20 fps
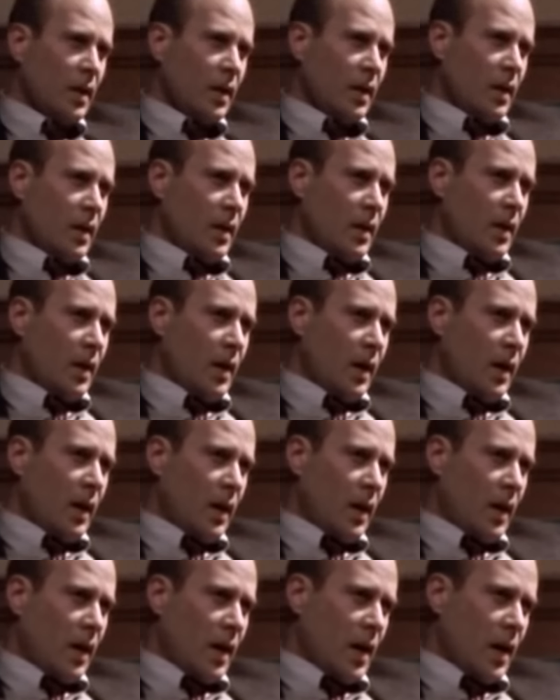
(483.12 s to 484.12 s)
been able to tell
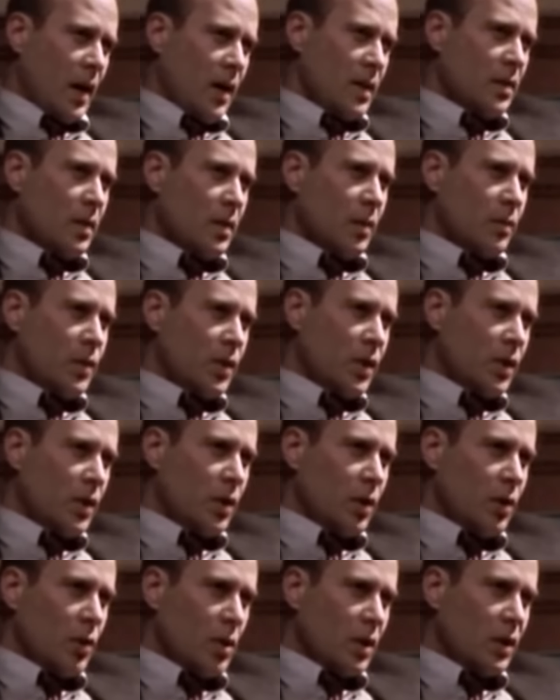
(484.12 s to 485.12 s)
stories of what
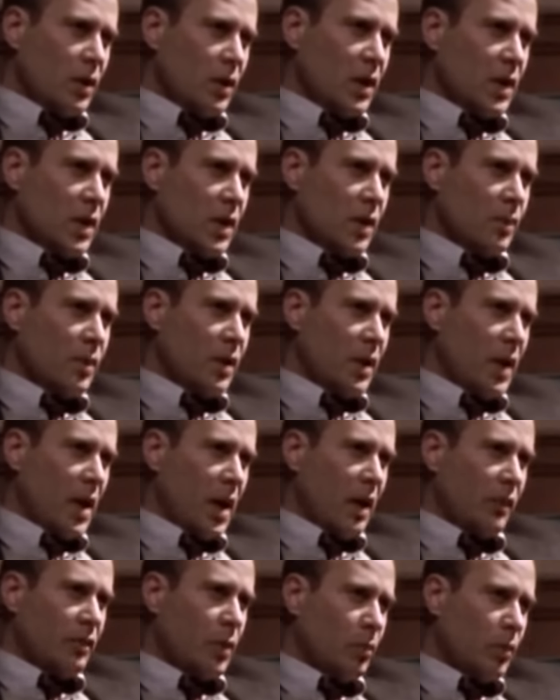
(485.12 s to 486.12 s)
heinous things
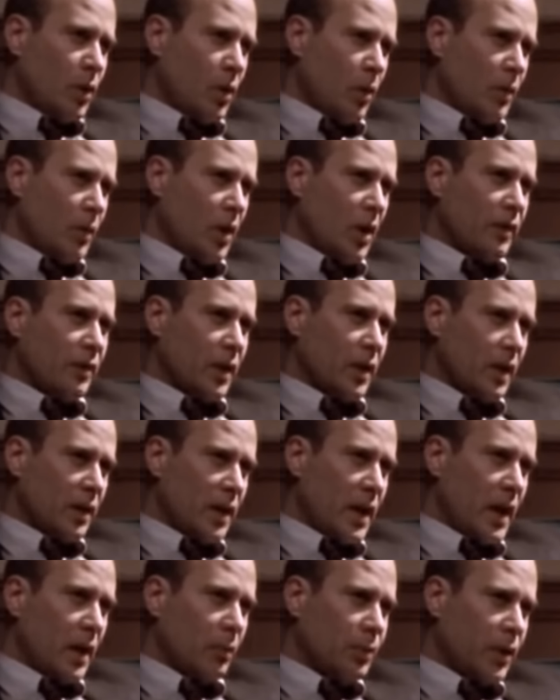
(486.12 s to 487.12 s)
occurs behind bars.
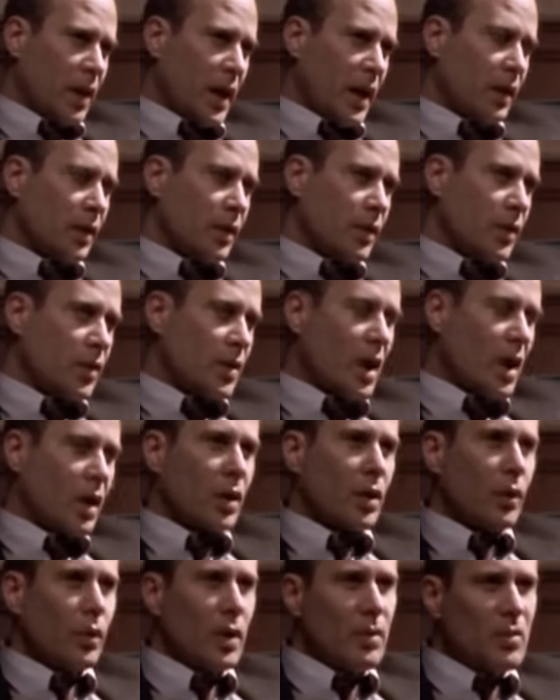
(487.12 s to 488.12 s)
If I had to
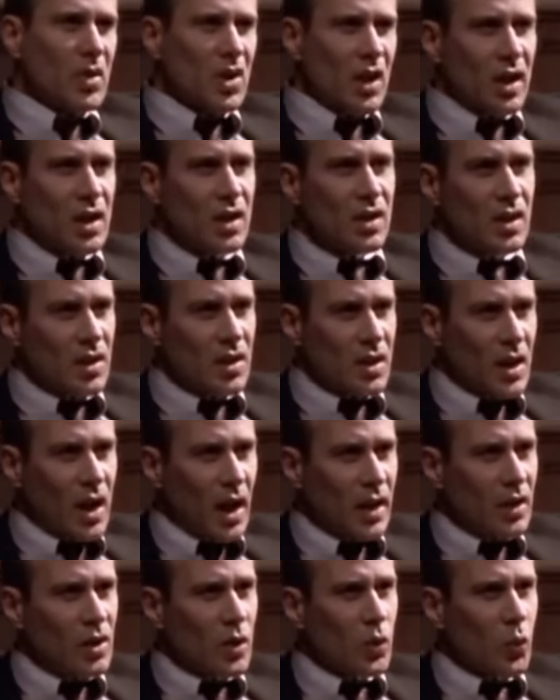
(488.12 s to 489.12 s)
pick something that I
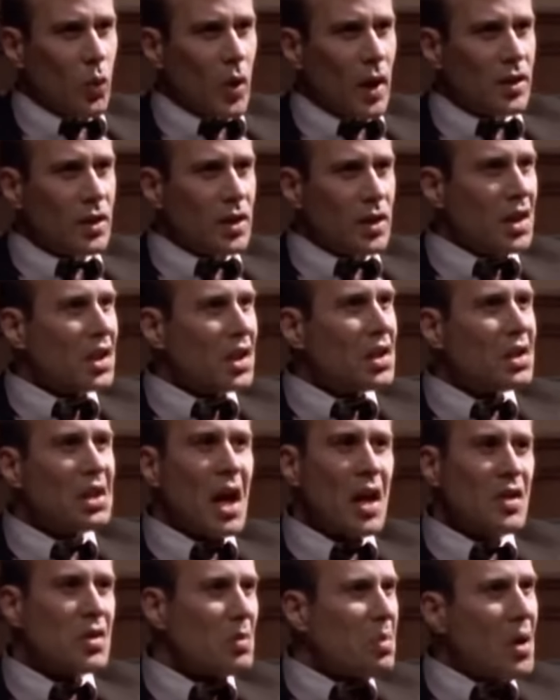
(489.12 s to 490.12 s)
do find dated,
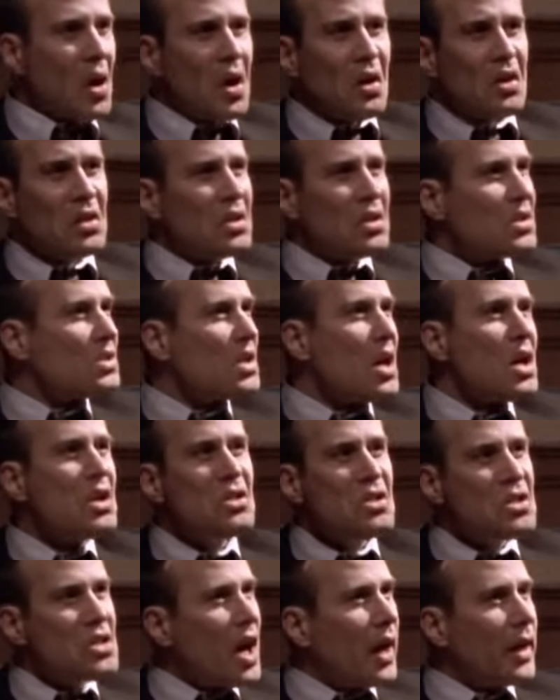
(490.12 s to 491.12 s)
it's probably some of
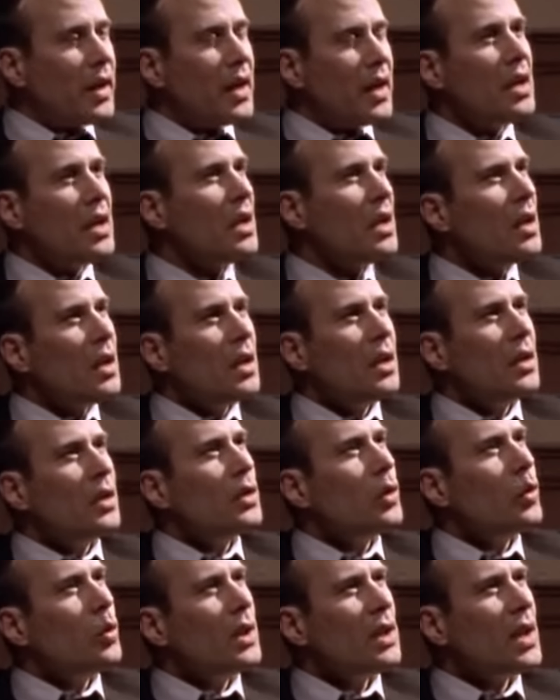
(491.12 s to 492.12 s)
the more
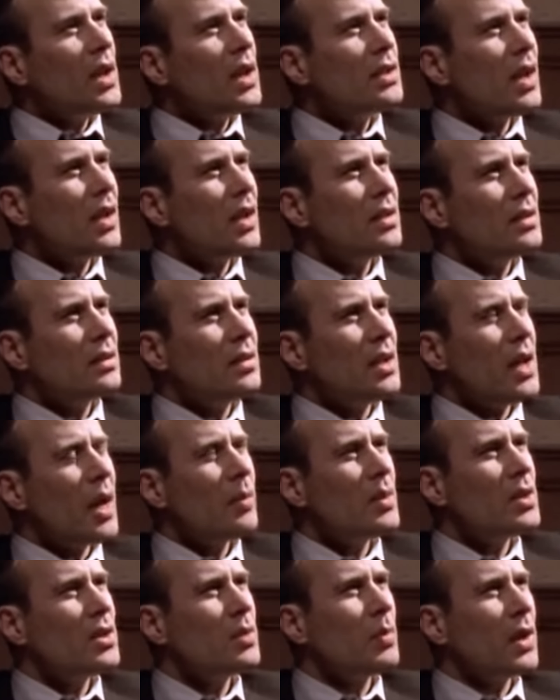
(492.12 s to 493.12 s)
philosophical, poised scenes
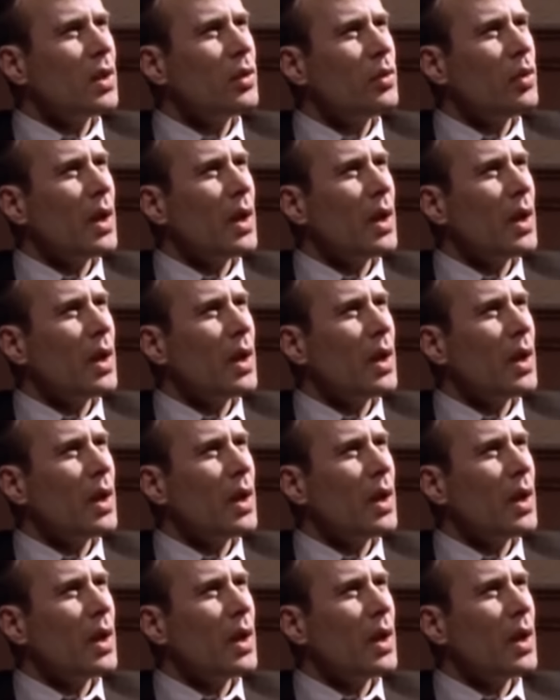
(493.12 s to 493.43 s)
and pieces of